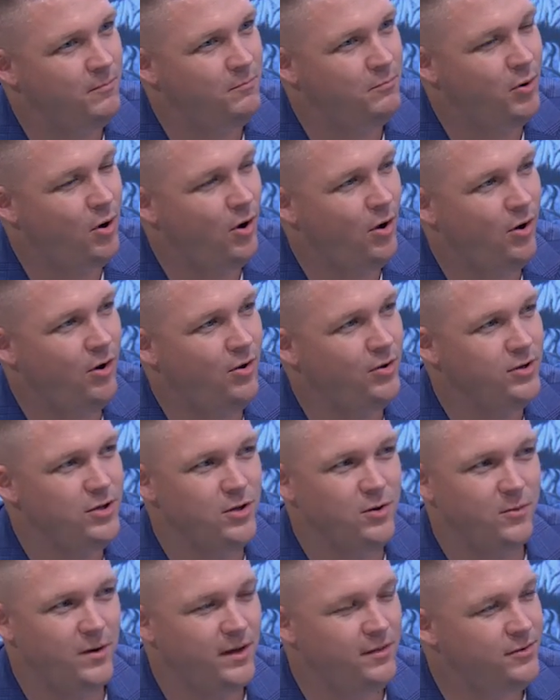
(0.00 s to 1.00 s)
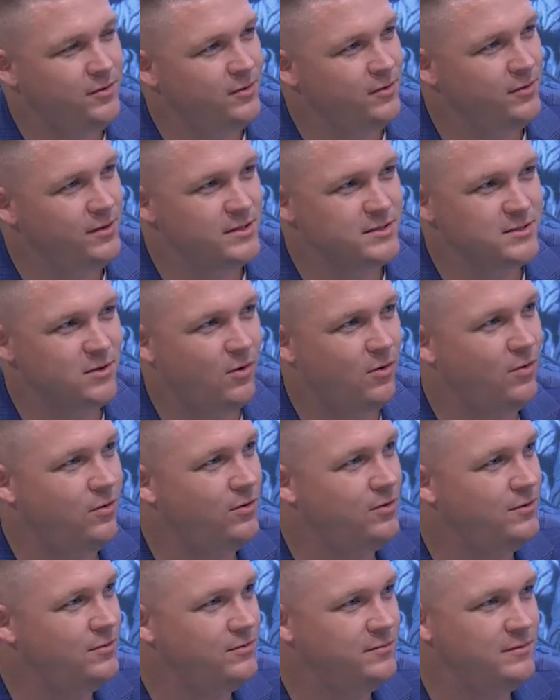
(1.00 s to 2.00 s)
Paul, you went through this
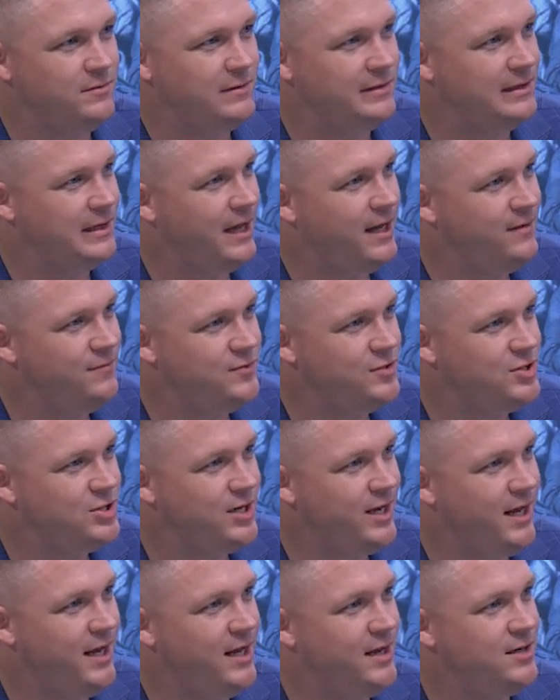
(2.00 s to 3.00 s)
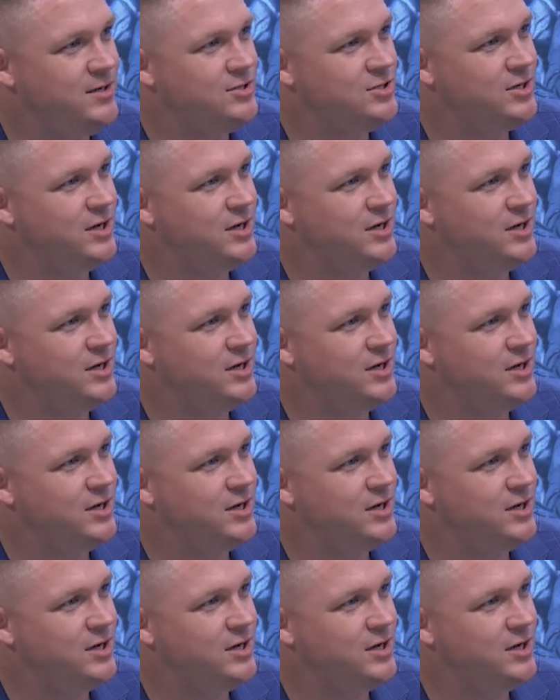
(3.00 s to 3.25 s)
whole life change.